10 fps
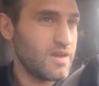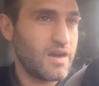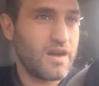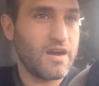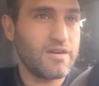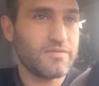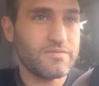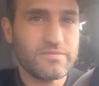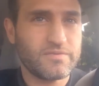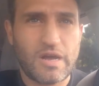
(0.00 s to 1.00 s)
A
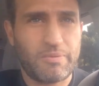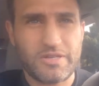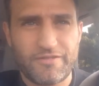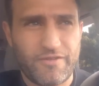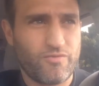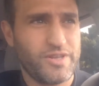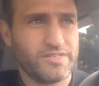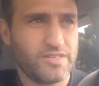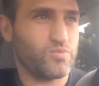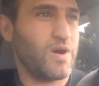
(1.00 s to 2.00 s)
couple of different
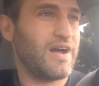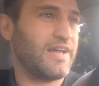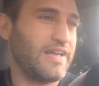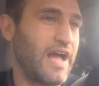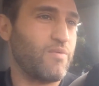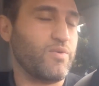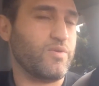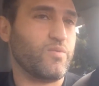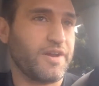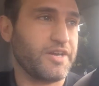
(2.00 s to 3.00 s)
reasons why I
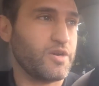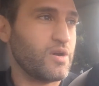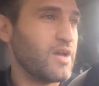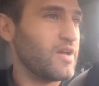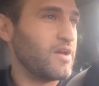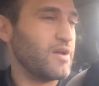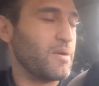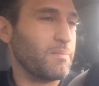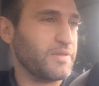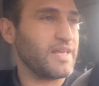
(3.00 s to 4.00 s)
wouldn't want to go,
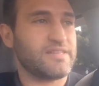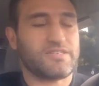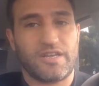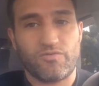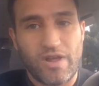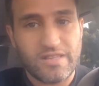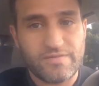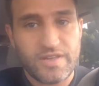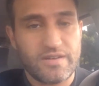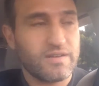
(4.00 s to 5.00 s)
but that's
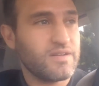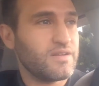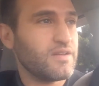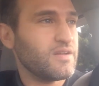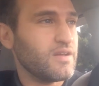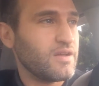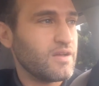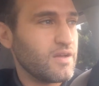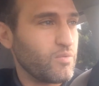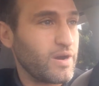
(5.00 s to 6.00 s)
irrelevant.
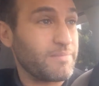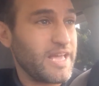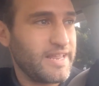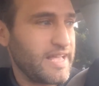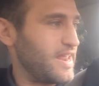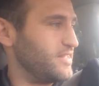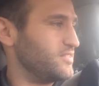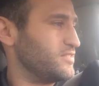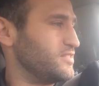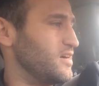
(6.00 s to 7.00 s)
What I'm getting at
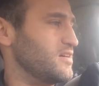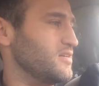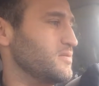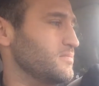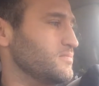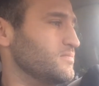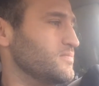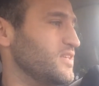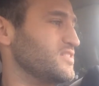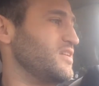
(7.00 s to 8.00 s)
is
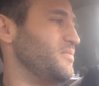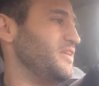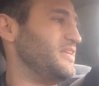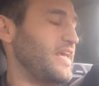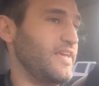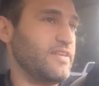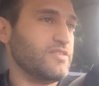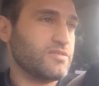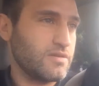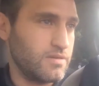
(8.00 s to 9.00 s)
there's going to be
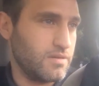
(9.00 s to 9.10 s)
days